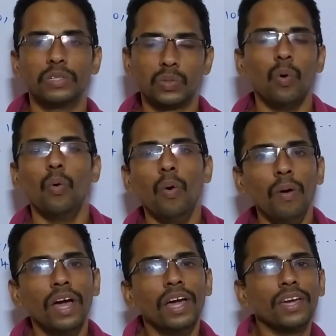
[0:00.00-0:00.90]

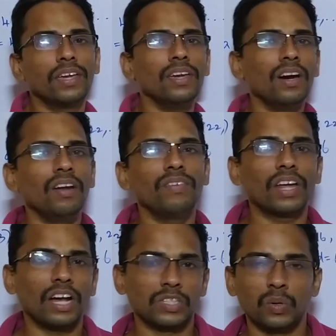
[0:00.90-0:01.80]
So here
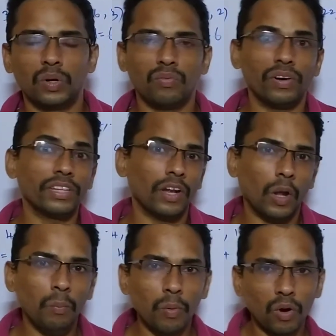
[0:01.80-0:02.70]
we are asked to find the
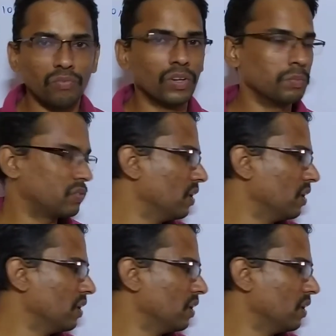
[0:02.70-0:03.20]
number of terms.